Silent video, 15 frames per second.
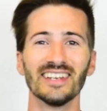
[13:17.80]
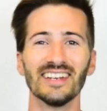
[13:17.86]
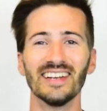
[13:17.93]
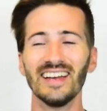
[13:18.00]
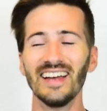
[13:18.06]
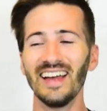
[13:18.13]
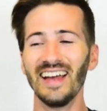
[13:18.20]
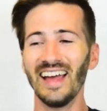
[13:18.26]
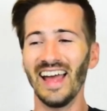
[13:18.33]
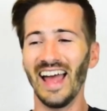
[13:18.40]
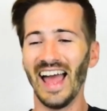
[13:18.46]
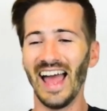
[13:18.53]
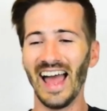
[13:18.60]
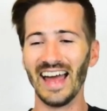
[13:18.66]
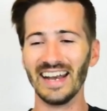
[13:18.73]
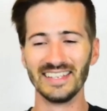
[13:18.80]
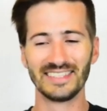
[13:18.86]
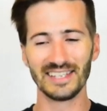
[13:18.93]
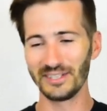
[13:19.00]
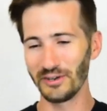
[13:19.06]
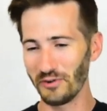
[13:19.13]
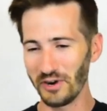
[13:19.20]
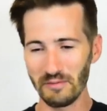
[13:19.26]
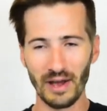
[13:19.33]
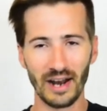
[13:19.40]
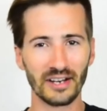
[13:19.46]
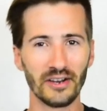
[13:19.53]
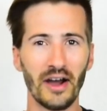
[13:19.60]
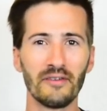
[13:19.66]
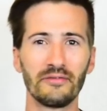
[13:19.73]
it. And he said, don't worry about
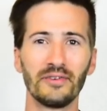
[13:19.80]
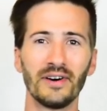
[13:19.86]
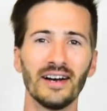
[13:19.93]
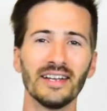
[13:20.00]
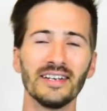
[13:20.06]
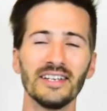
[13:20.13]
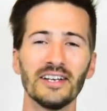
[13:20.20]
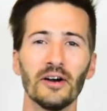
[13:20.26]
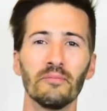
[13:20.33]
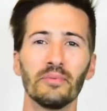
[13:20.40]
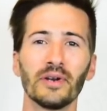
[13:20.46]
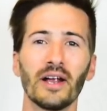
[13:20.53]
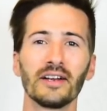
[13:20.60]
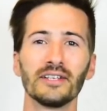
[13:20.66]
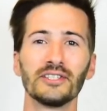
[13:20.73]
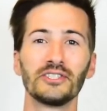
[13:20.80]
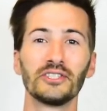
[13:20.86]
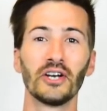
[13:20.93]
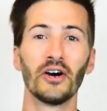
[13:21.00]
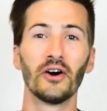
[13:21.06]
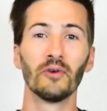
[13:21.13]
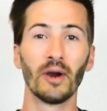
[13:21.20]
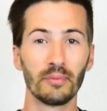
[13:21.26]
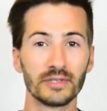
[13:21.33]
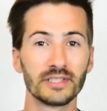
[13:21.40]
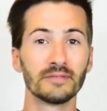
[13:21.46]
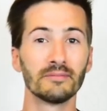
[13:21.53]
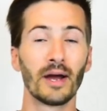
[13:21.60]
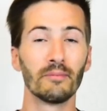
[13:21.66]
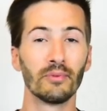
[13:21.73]
it. Go have fun, you know, put on a good show,
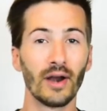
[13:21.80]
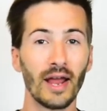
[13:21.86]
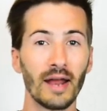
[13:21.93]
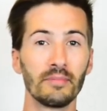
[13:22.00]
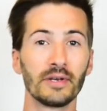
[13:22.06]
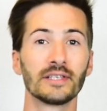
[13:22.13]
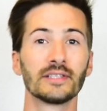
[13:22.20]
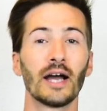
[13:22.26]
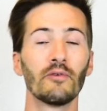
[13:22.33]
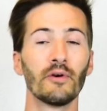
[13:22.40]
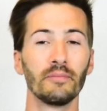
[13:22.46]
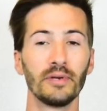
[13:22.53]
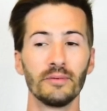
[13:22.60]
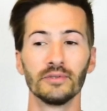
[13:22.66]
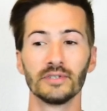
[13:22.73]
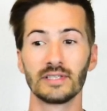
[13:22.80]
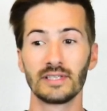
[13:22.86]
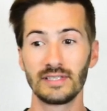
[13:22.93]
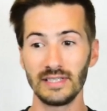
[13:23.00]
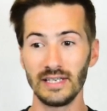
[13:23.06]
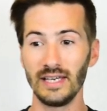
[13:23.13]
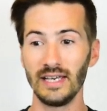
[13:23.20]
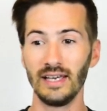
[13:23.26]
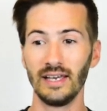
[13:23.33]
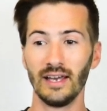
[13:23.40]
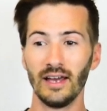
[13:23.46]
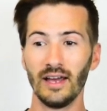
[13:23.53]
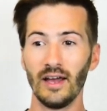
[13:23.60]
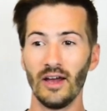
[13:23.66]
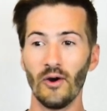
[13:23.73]
represent my brand, because I want people to see
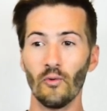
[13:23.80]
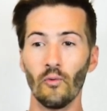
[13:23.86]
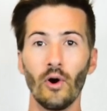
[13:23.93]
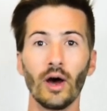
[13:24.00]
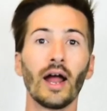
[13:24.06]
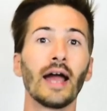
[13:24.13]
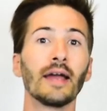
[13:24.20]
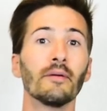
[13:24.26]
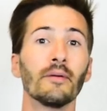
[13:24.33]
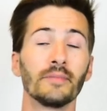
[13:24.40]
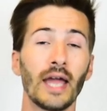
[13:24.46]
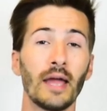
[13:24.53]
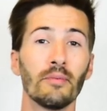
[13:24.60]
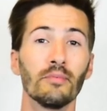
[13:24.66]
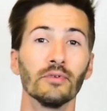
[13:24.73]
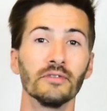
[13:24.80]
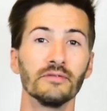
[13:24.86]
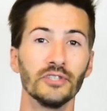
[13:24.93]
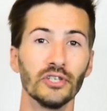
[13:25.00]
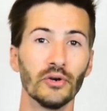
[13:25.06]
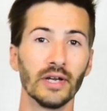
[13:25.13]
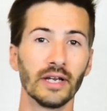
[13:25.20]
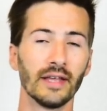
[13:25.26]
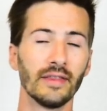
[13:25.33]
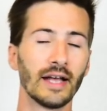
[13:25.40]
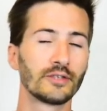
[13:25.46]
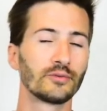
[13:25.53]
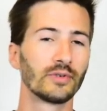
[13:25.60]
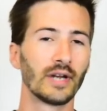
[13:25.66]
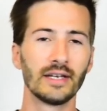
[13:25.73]
what I am capable of doing. And
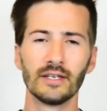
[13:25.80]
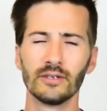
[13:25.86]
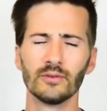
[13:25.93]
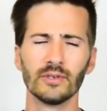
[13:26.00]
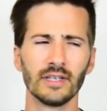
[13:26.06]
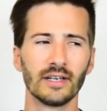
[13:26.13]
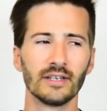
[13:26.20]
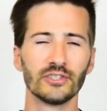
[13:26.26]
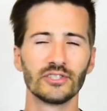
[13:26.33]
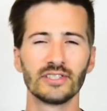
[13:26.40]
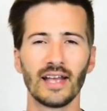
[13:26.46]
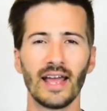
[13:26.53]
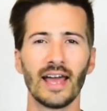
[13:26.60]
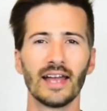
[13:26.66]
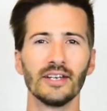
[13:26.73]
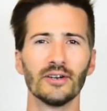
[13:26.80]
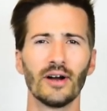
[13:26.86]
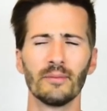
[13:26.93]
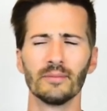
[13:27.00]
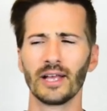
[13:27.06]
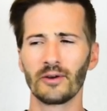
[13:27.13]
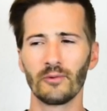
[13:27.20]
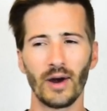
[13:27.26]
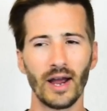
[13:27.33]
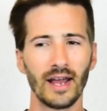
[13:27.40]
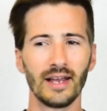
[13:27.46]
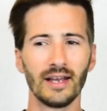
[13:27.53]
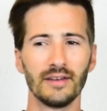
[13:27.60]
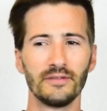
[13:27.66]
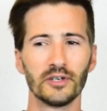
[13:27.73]
that's what I didn't really understand. You know, I'm like,
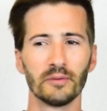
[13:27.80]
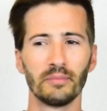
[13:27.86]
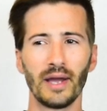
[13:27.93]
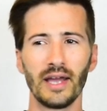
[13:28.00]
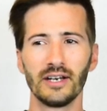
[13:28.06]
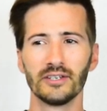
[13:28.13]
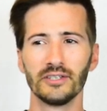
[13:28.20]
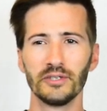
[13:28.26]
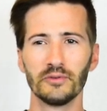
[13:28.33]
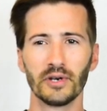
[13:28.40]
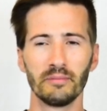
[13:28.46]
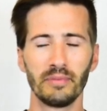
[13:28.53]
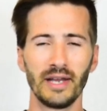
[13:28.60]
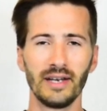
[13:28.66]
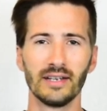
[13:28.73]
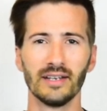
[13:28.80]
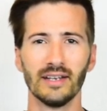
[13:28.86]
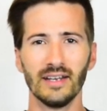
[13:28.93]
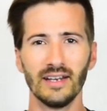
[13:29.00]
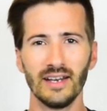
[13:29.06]
why, if you're a painter, do you want to paint it